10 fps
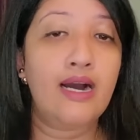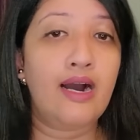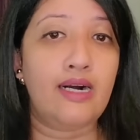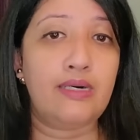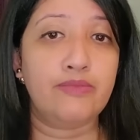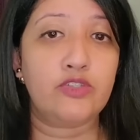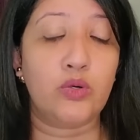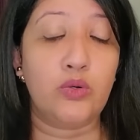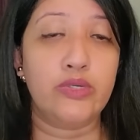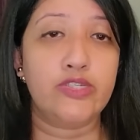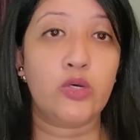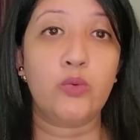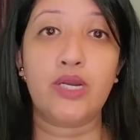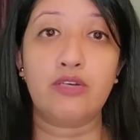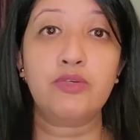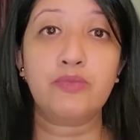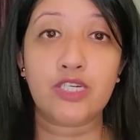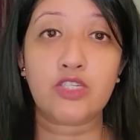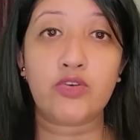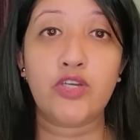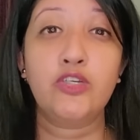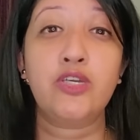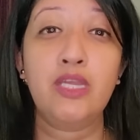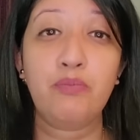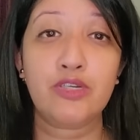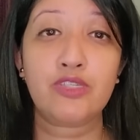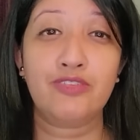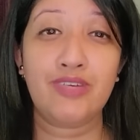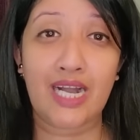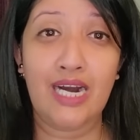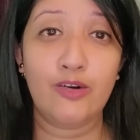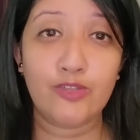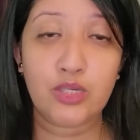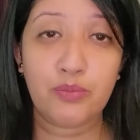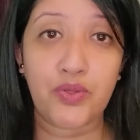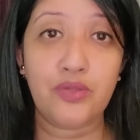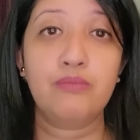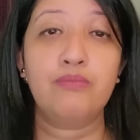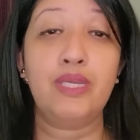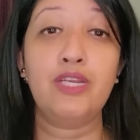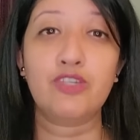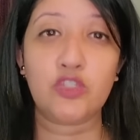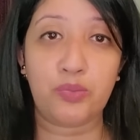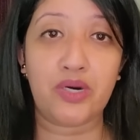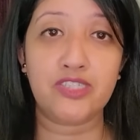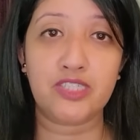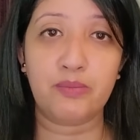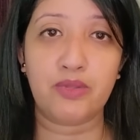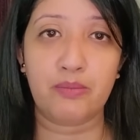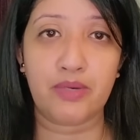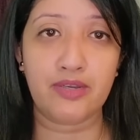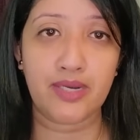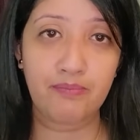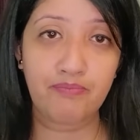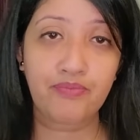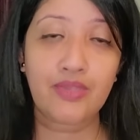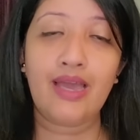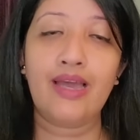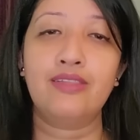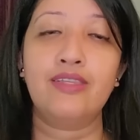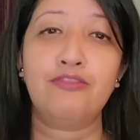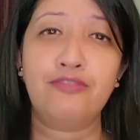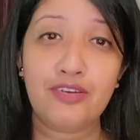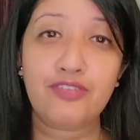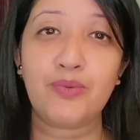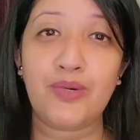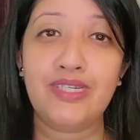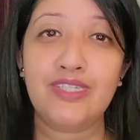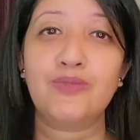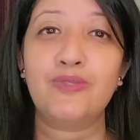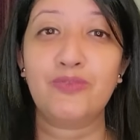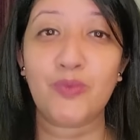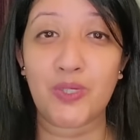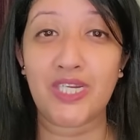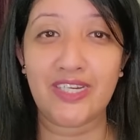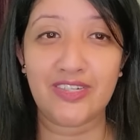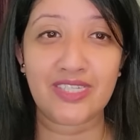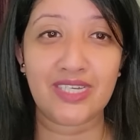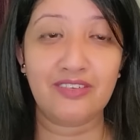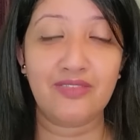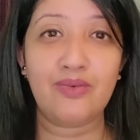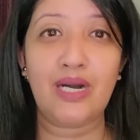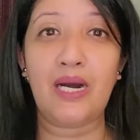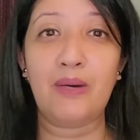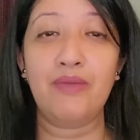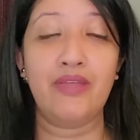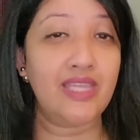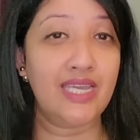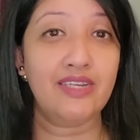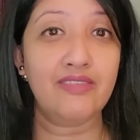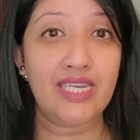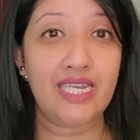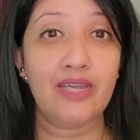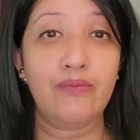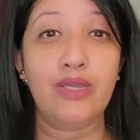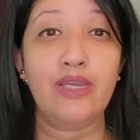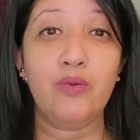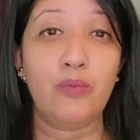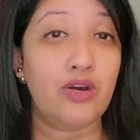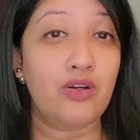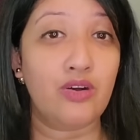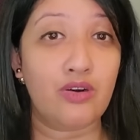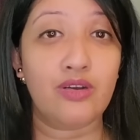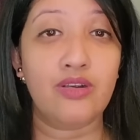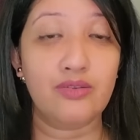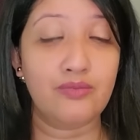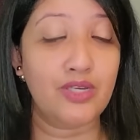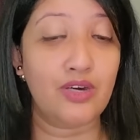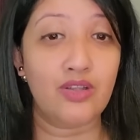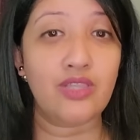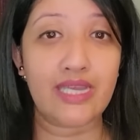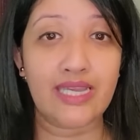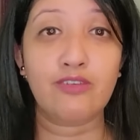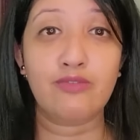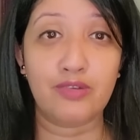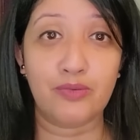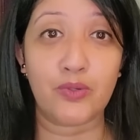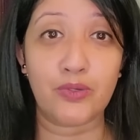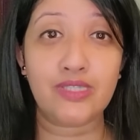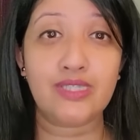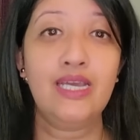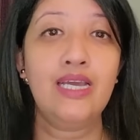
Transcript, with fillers: Um, so, so whatever works for you, keep yourself accountable, be responsible about it. And the fifth one is rewarding yourself. Um, at the end of the day, we, we all are, we all like rewards